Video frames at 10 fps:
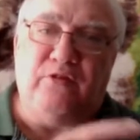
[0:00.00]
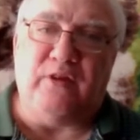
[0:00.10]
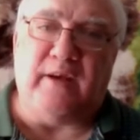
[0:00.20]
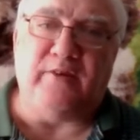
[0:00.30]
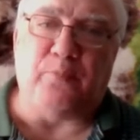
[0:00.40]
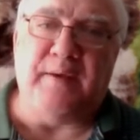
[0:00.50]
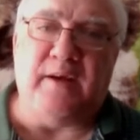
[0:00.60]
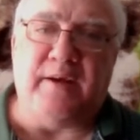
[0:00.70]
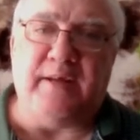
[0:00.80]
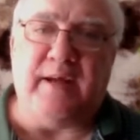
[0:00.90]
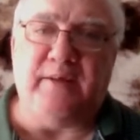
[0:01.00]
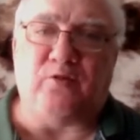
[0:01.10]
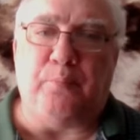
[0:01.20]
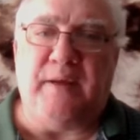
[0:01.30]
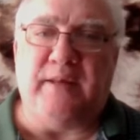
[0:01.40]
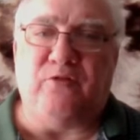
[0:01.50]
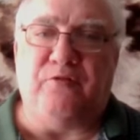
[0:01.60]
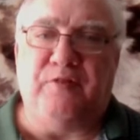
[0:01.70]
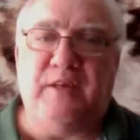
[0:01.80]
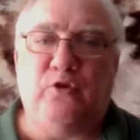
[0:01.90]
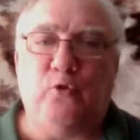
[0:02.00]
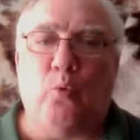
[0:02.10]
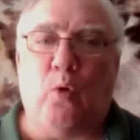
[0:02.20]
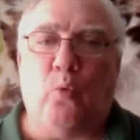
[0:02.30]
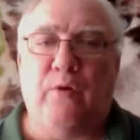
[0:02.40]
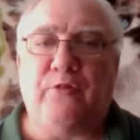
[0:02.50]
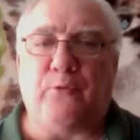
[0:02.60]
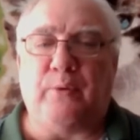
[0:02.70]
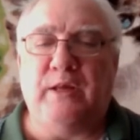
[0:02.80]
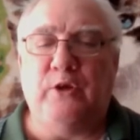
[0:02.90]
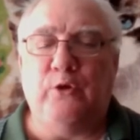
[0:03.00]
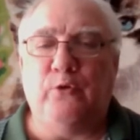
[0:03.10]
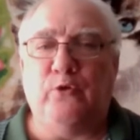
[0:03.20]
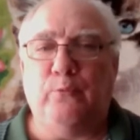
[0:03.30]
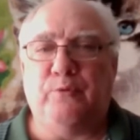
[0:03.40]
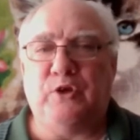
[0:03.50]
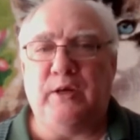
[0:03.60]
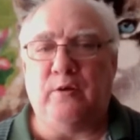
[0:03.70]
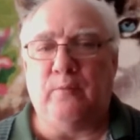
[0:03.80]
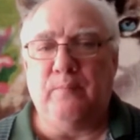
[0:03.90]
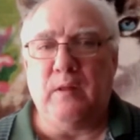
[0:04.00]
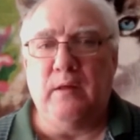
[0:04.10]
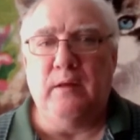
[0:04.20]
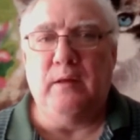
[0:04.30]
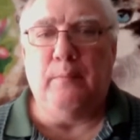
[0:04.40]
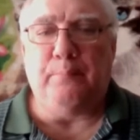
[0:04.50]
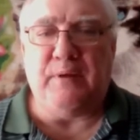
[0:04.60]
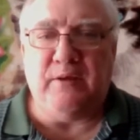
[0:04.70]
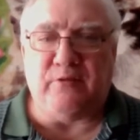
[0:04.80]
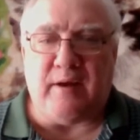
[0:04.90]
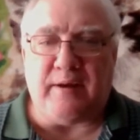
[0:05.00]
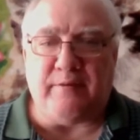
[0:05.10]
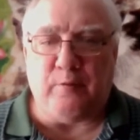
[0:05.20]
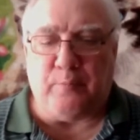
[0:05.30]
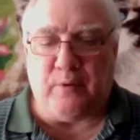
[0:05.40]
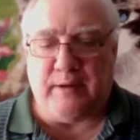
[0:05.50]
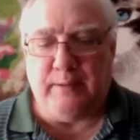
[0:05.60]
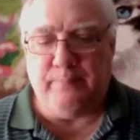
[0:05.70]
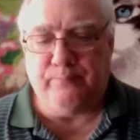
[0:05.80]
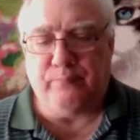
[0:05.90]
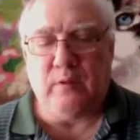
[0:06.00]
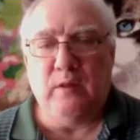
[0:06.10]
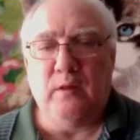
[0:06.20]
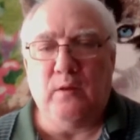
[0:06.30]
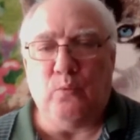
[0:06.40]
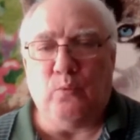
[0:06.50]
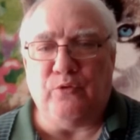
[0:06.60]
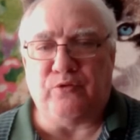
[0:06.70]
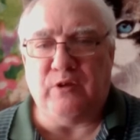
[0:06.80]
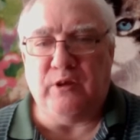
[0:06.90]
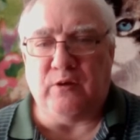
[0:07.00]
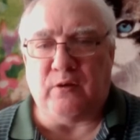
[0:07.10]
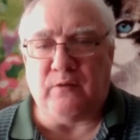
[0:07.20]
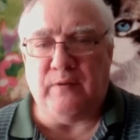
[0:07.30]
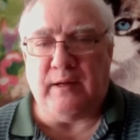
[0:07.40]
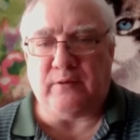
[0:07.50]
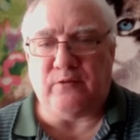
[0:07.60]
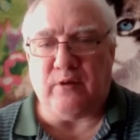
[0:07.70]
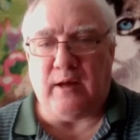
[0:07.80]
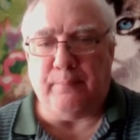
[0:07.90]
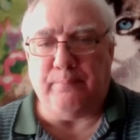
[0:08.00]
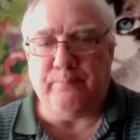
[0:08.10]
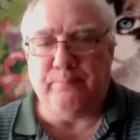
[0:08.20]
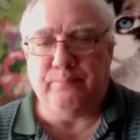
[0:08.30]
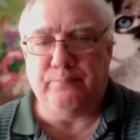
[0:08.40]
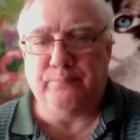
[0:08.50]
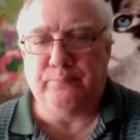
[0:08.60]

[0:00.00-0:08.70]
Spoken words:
This is the Iceman on the Iceman's V2013 YouTube channel. Peace out, everybody. We'll see you all next time.